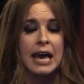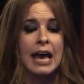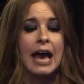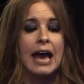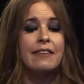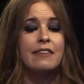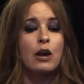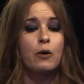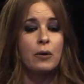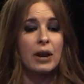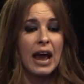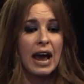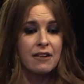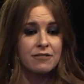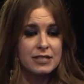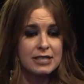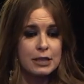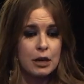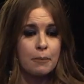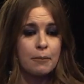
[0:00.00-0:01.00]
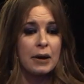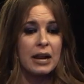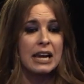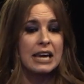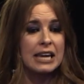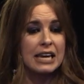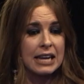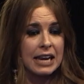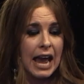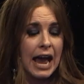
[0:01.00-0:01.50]
And they would have somebody
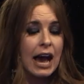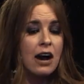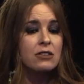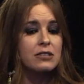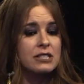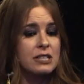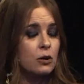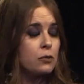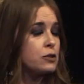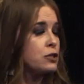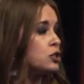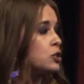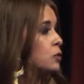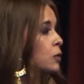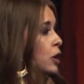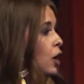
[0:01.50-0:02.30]
in-house that was doing